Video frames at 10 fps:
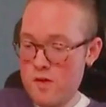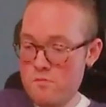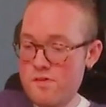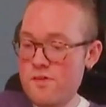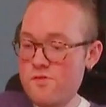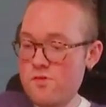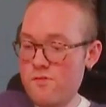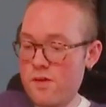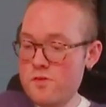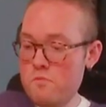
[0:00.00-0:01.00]
Because you
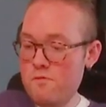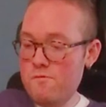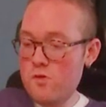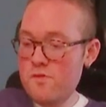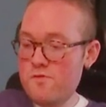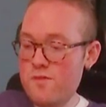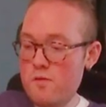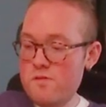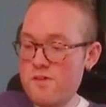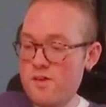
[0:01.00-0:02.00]
like the performance
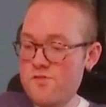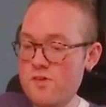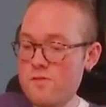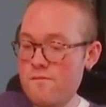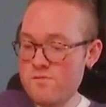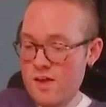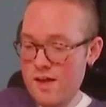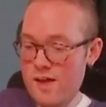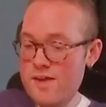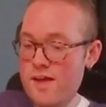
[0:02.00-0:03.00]
fabrication,
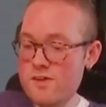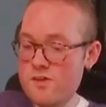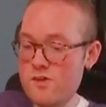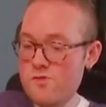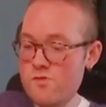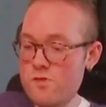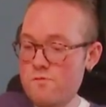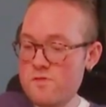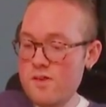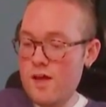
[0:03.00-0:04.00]
I added in 2
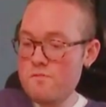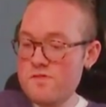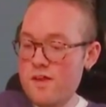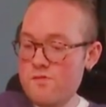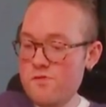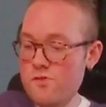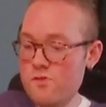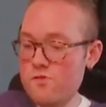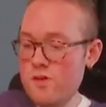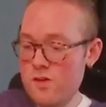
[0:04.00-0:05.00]
different tops that
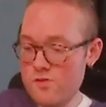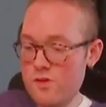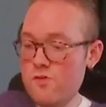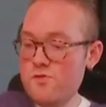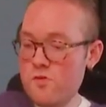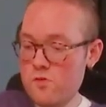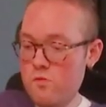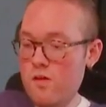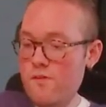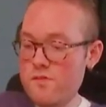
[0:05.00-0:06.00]
include those
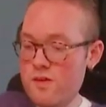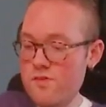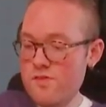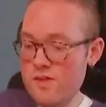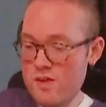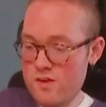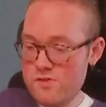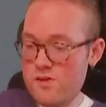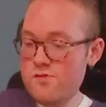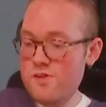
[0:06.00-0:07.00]
qualities.
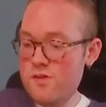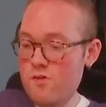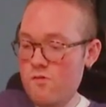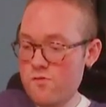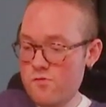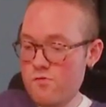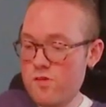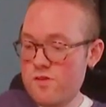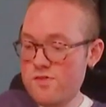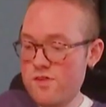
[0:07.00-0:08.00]
The teal
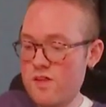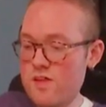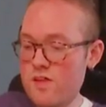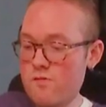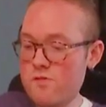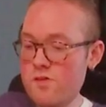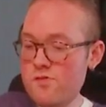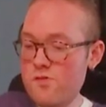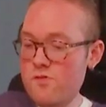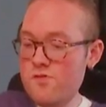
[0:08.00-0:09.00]
green tee even
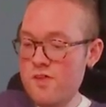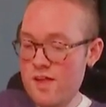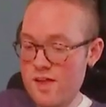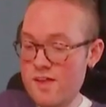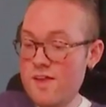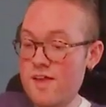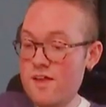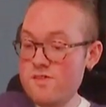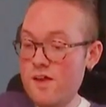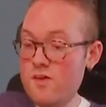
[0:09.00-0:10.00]
includes an
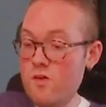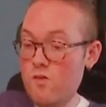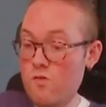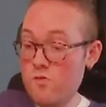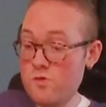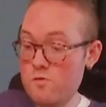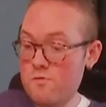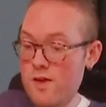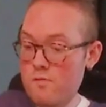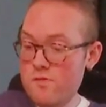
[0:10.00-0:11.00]
anti-odor
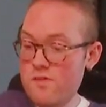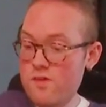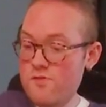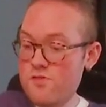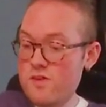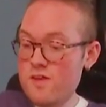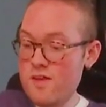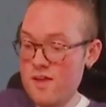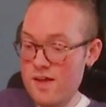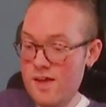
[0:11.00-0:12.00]
fabrication.
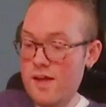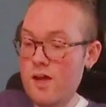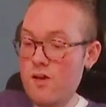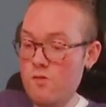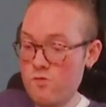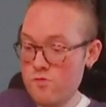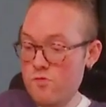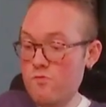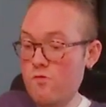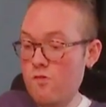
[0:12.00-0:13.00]
How
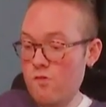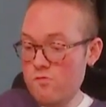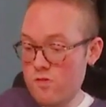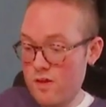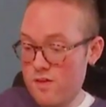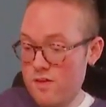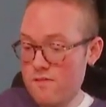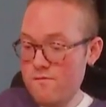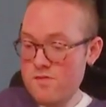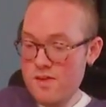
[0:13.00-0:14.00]
cool,
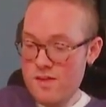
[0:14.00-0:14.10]
right?